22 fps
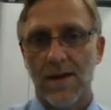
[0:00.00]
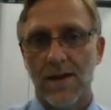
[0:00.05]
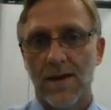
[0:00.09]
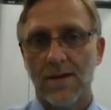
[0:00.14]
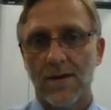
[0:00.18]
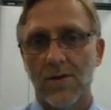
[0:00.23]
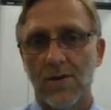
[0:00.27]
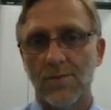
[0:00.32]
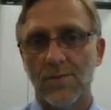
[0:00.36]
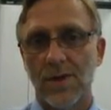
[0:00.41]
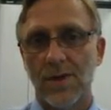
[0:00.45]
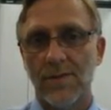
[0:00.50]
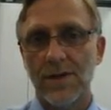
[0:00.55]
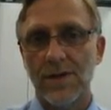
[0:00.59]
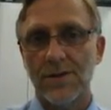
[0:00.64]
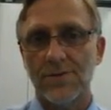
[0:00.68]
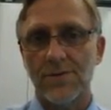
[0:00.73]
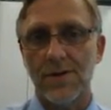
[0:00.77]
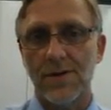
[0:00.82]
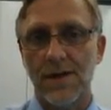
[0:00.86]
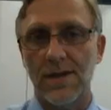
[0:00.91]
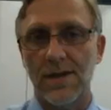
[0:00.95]
are
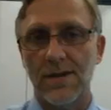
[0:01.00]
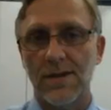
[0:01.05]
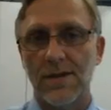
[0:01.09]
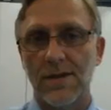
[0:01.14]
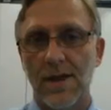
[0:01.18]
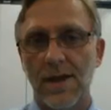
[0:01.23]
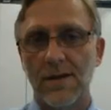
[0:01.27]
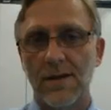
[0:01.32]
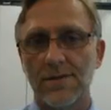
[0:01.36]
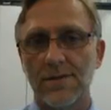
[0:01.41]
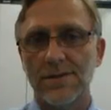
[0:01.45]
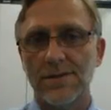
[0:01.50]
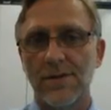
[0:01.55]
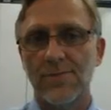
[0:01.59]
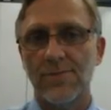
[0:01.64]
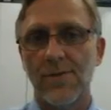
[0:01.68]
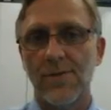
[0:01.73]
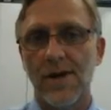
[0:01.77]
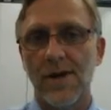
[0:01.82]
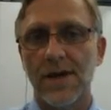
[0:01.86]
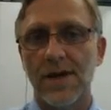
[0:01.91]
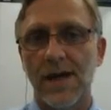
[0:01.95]
complementary. Angles in a
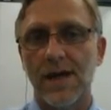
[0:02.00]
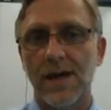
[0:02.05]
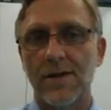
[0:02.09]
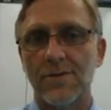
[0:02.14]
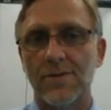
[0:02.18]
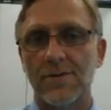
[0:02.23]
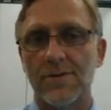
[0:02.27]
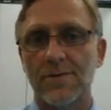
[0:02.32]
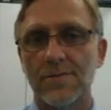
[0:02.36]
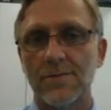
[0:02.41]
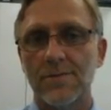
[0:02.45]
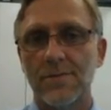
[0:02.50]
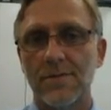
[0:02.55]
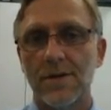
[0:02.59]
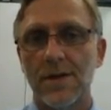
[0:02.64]
right angle